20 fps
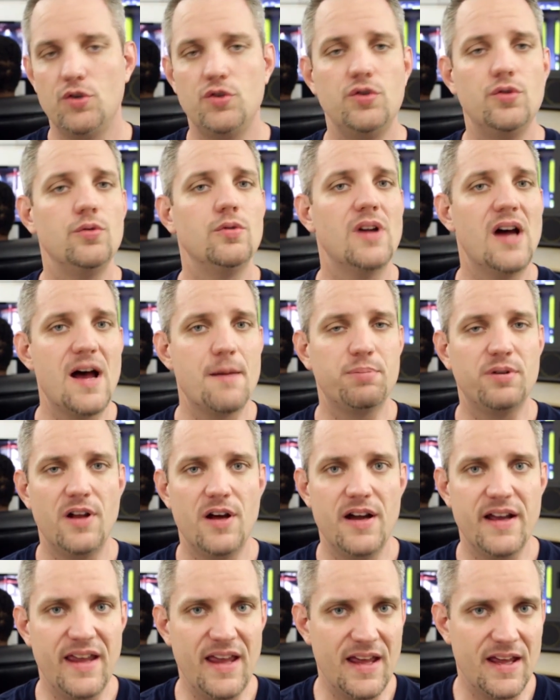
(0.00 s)
do not
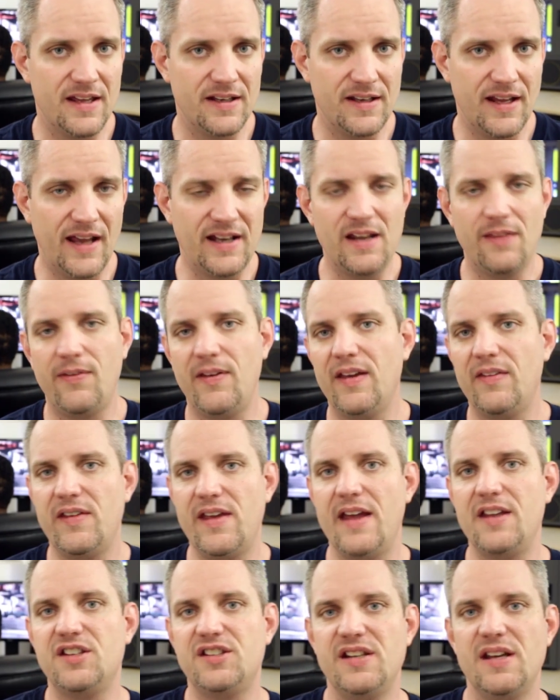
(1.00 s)
plug in anything in
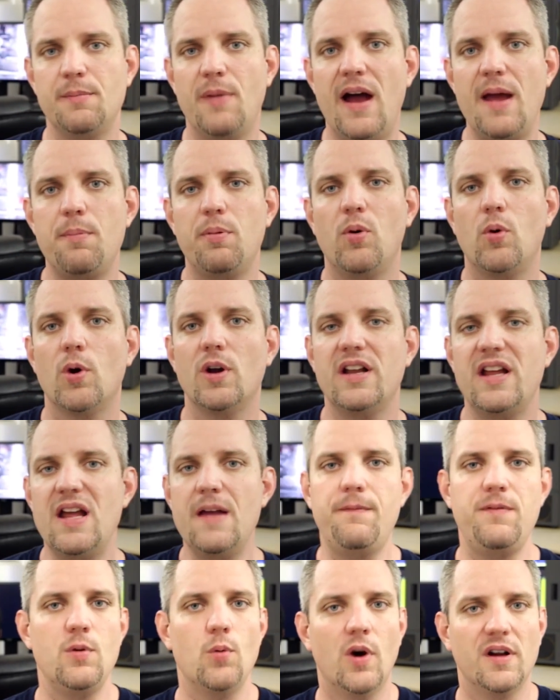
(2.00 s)
the HDMI port
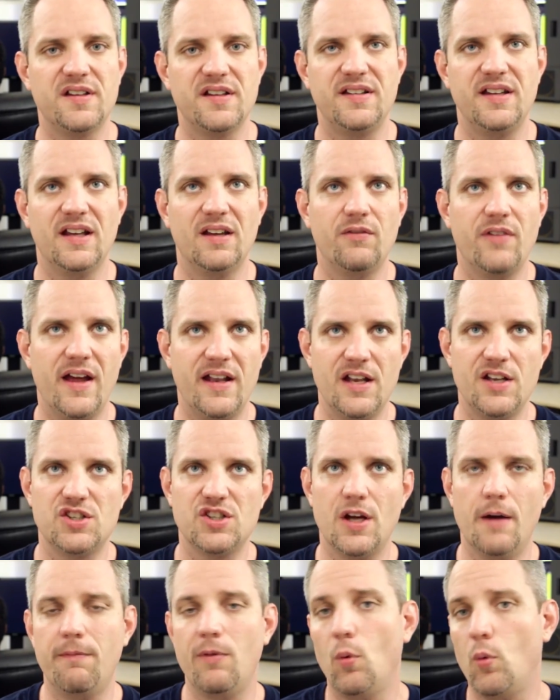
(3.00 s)
if you want to take advantage
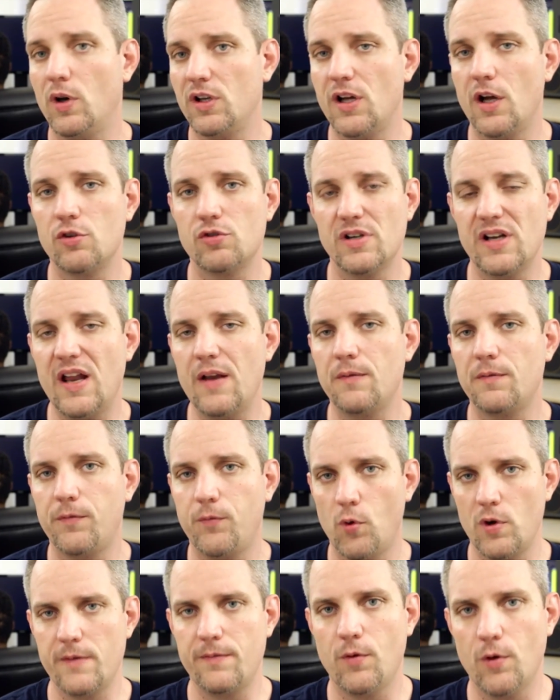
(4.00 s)
of the
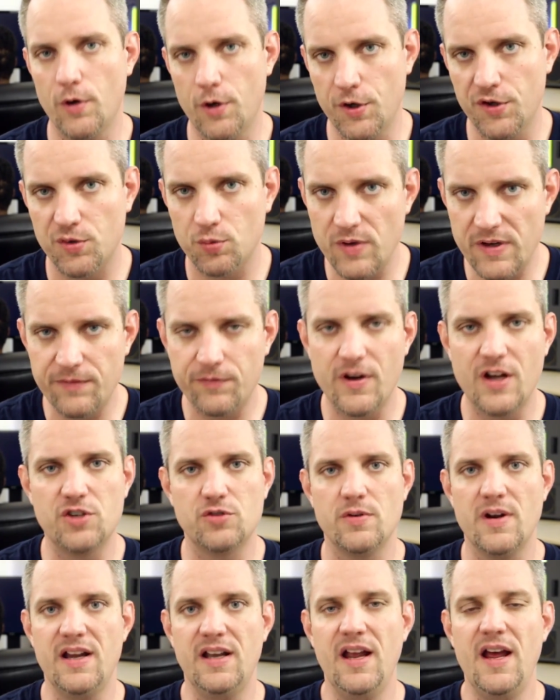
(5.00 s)
144 Hertz
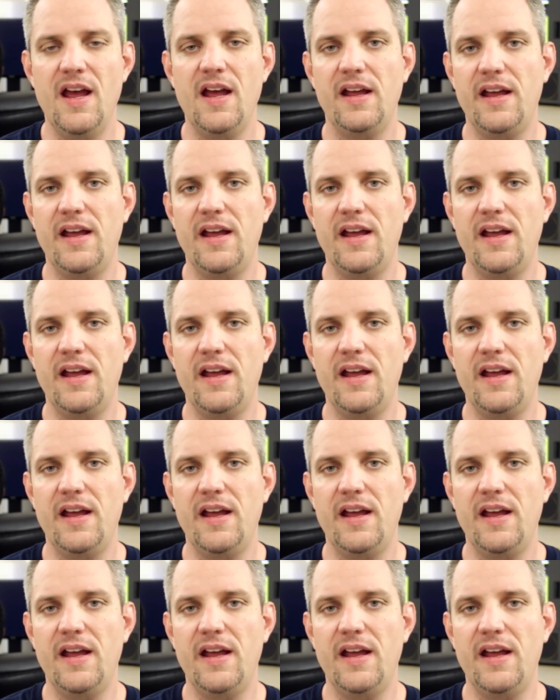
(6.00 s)
refresh rate.